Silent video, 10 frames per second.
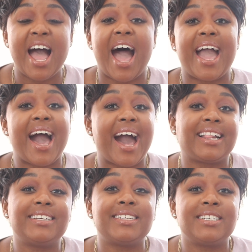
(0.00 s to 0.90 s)
I
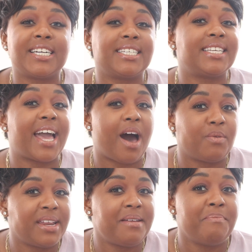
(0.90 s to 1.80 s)
highly suggest
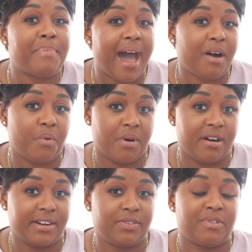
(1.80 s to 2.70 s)
counting
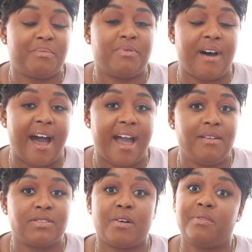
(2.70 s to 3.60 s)
backwards from
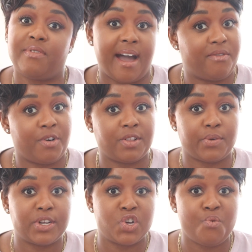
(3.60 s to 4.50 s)
5, so 5, 4,
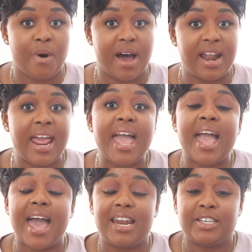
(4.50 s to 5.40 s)
3, 2, 1,
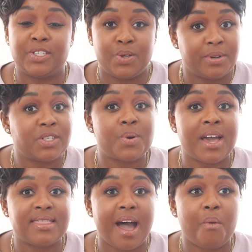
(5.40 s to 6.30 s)
and as soon as you
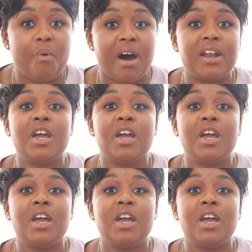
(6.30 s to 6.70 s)
hit that 1,